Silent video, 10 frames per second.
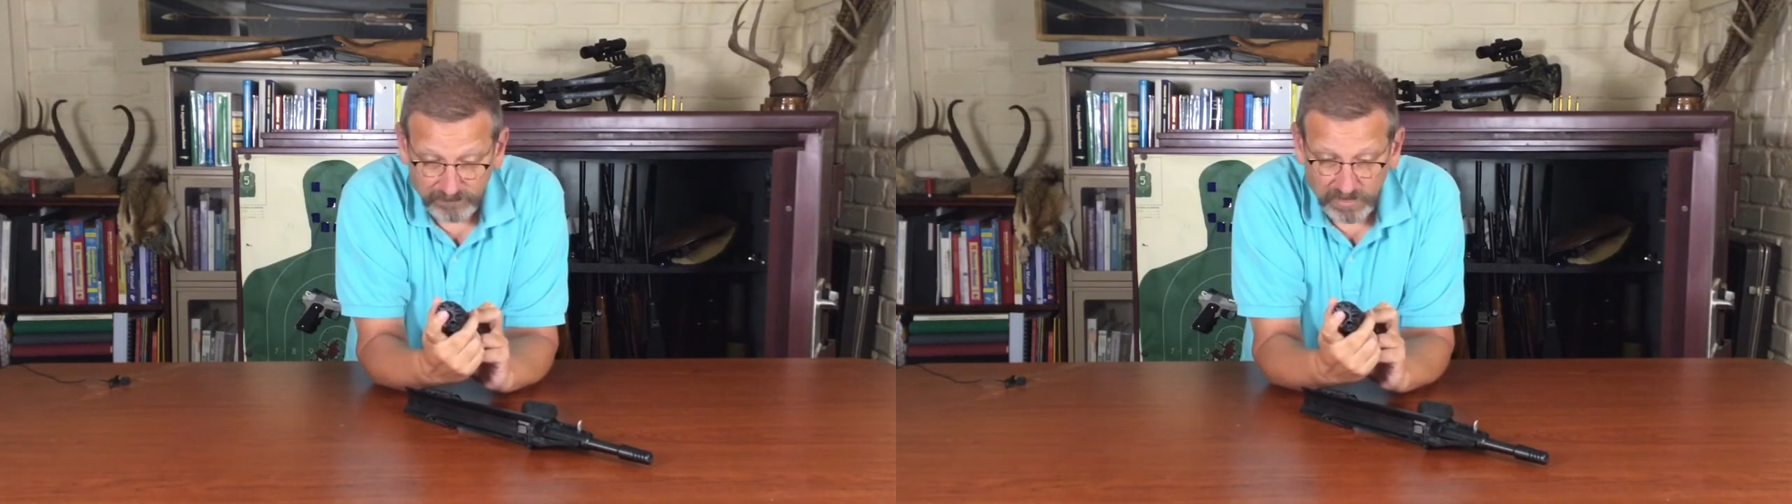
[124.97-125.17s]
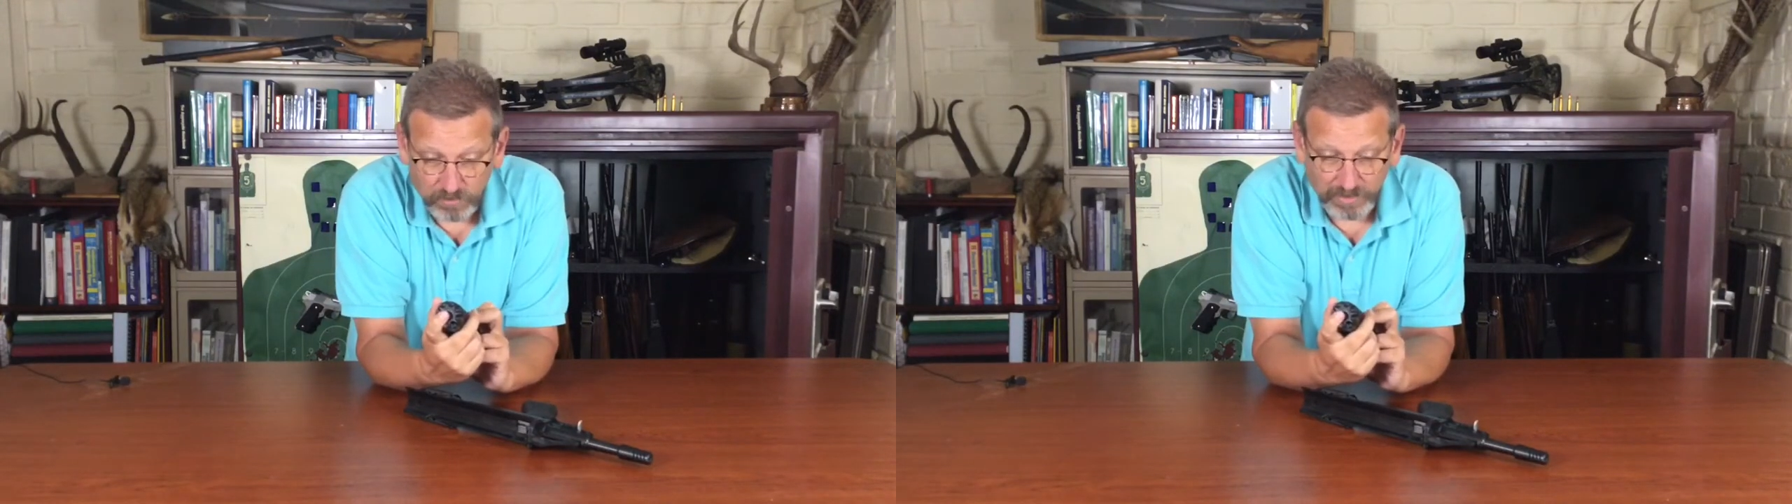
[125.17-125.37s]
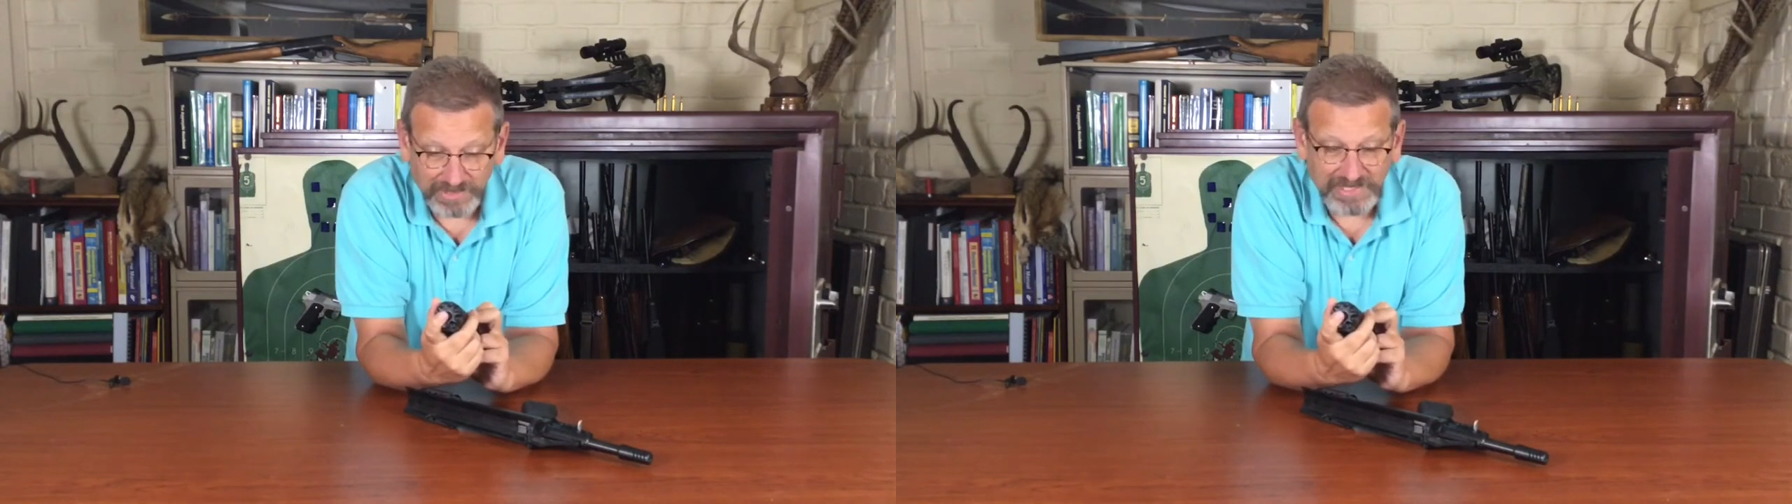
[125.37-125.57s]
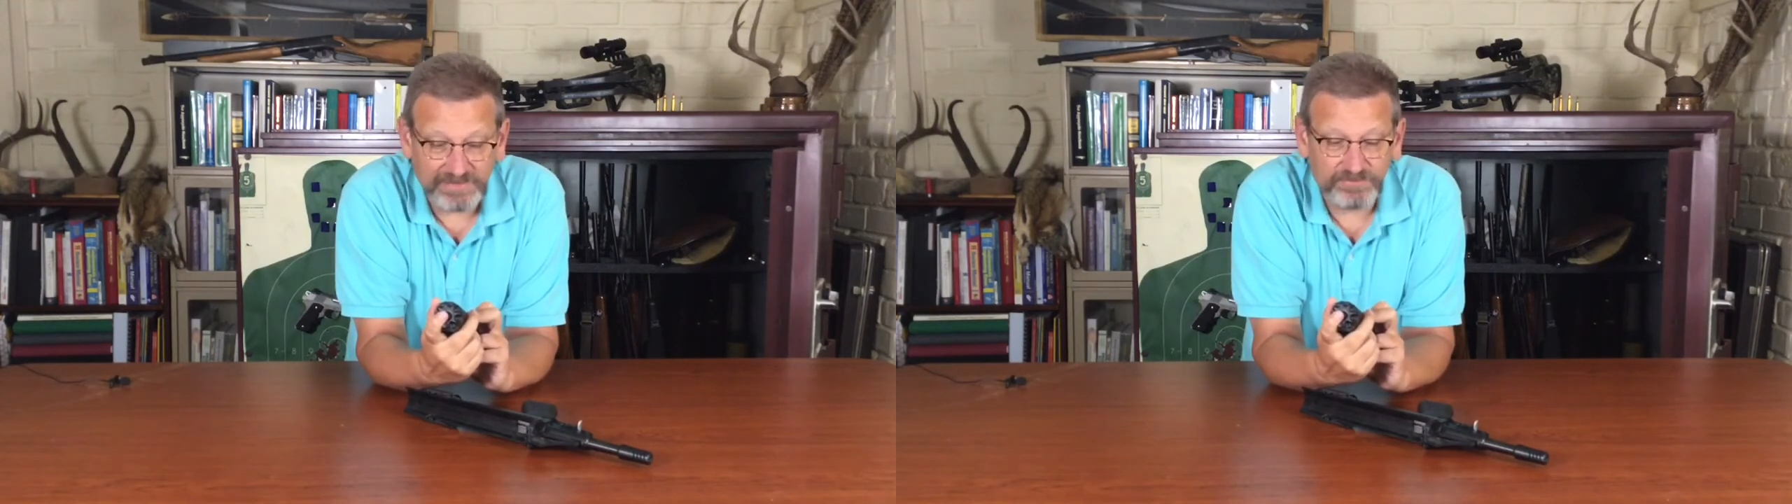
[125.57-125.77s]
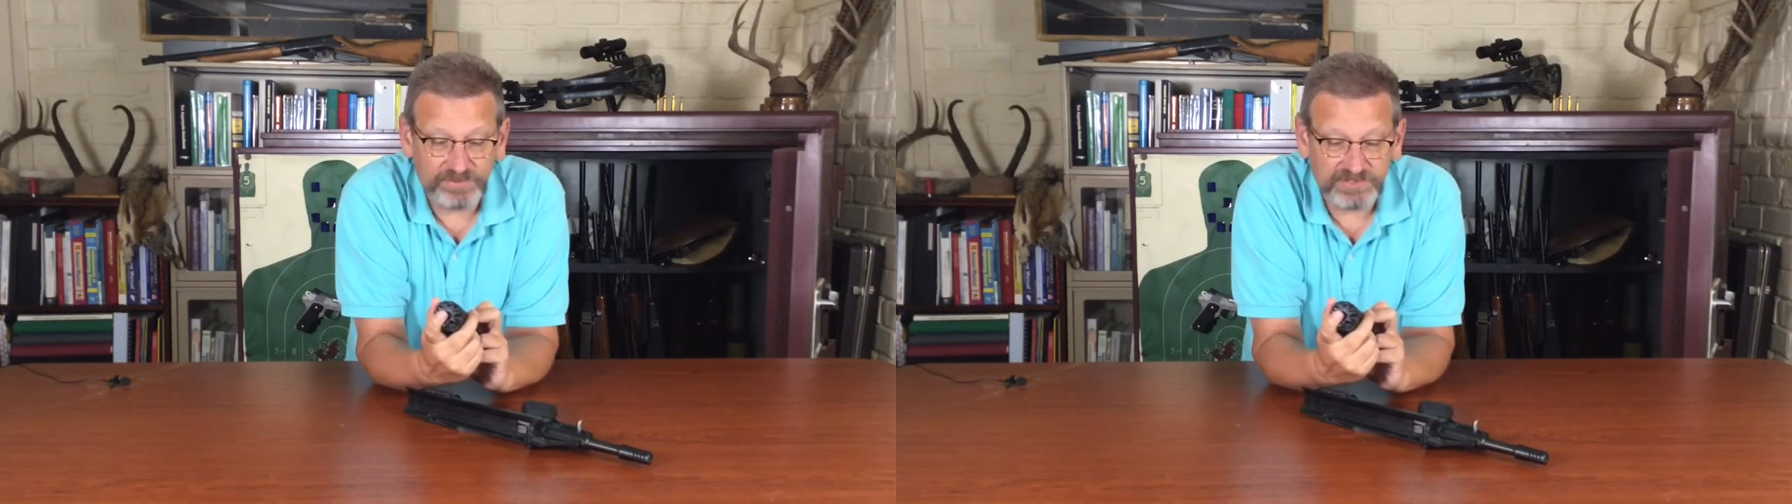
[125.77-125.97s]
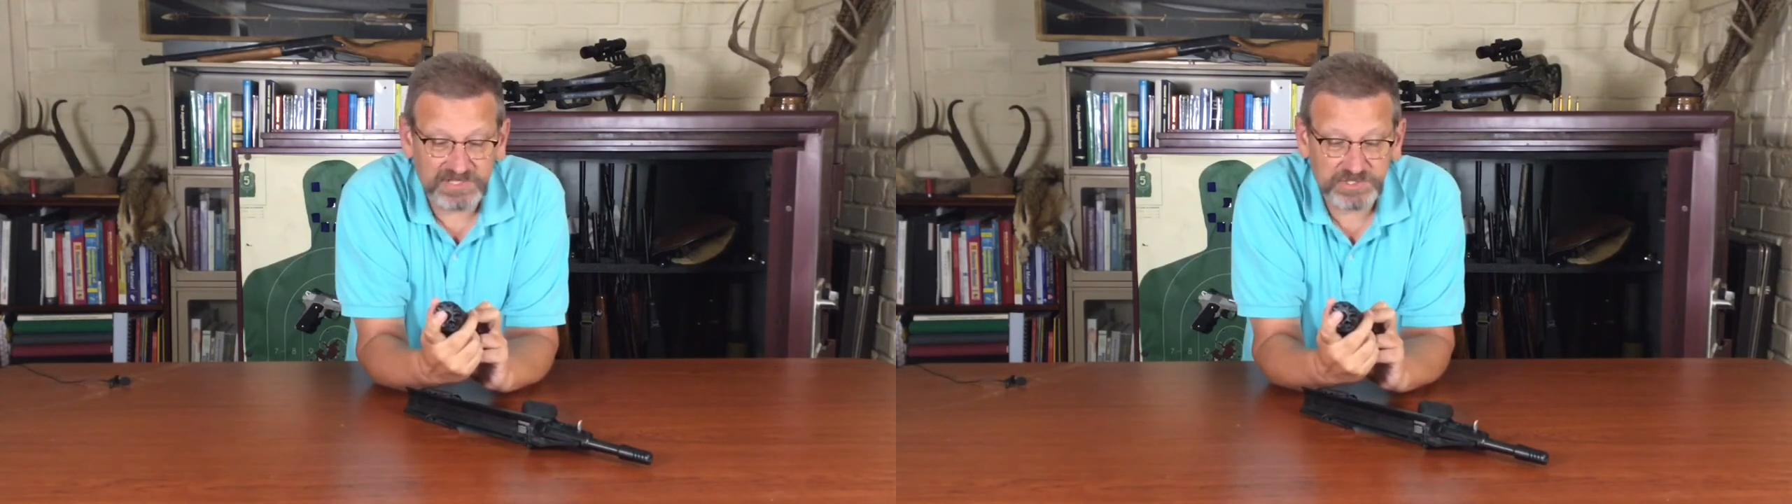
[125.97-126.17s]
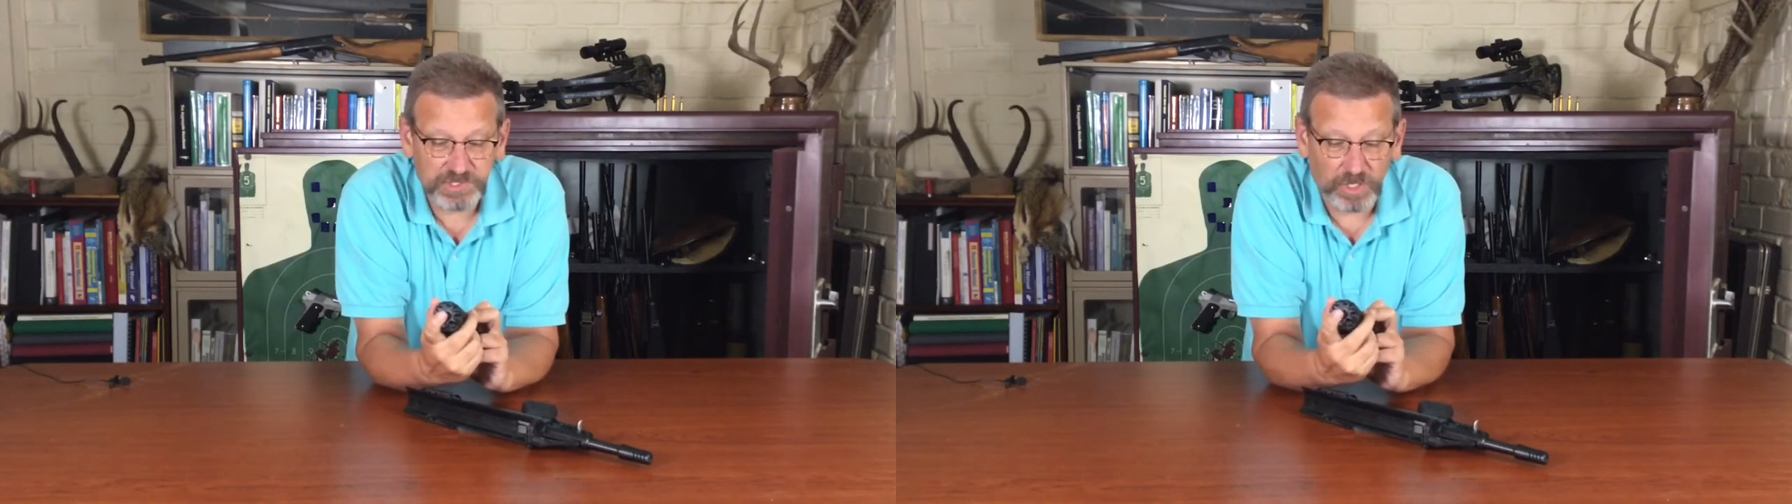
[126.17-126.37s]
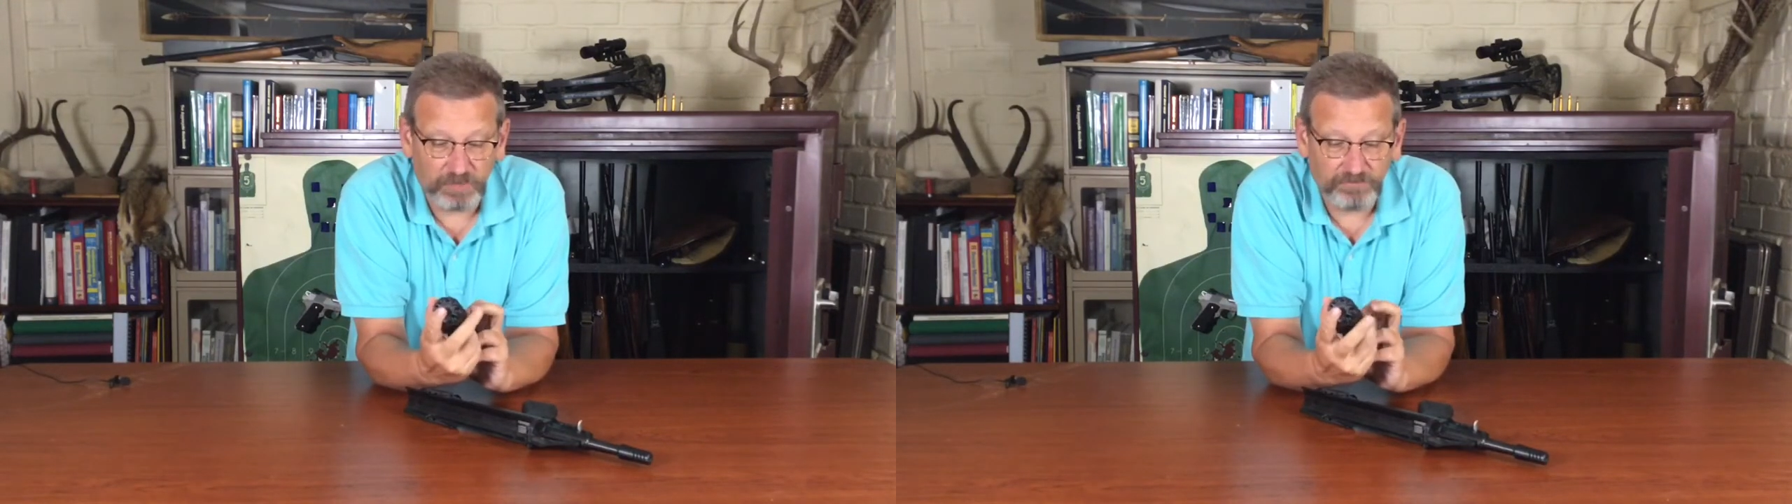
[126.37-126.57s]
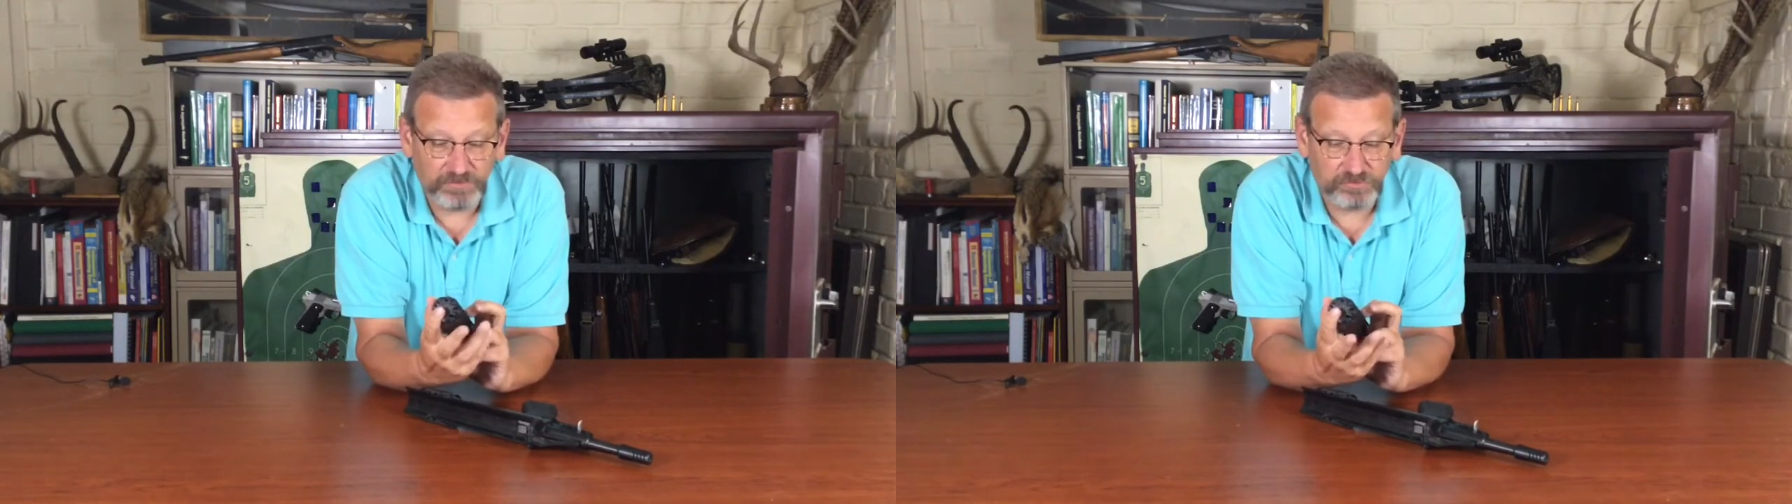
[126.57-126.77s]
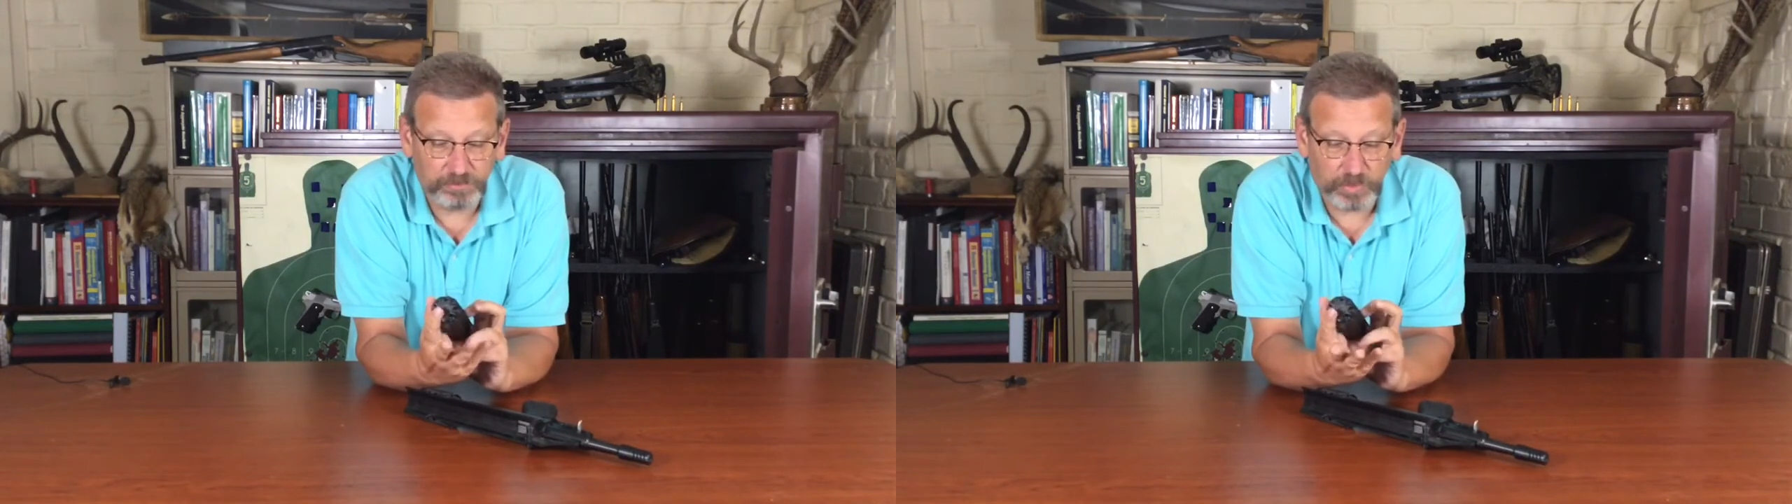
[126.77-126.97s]
relieves the tension off of
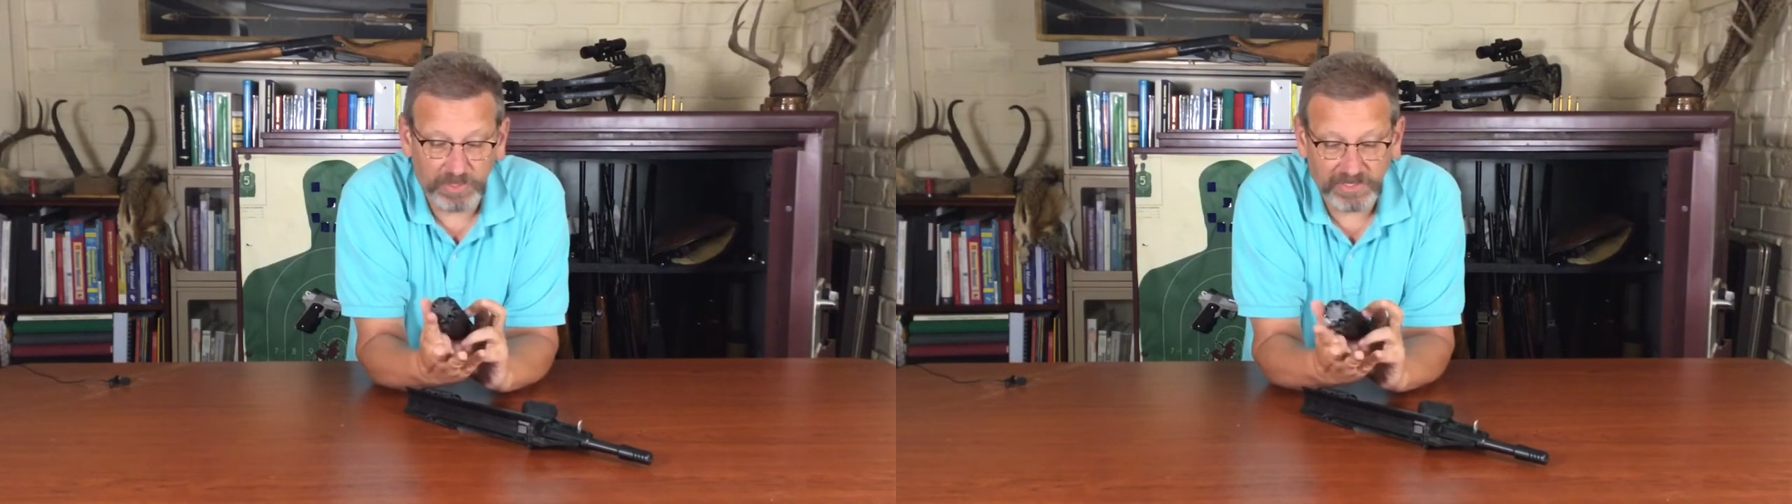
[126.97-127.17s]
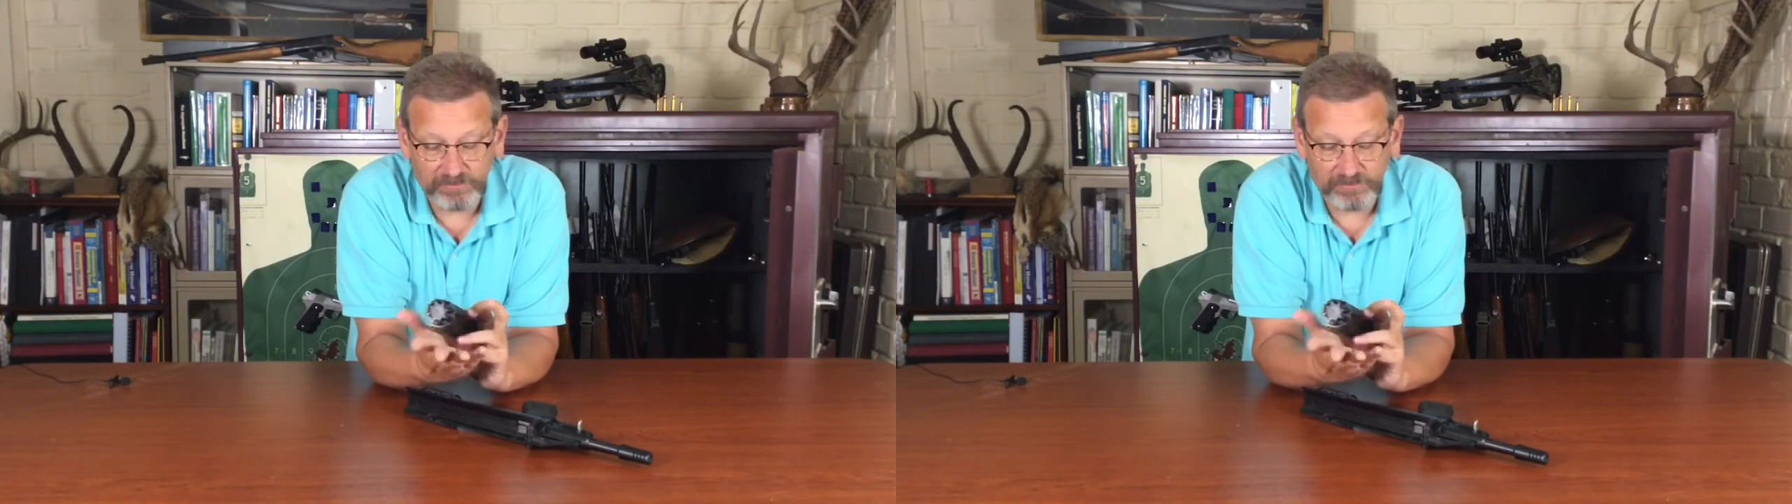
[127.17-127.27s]
the spring,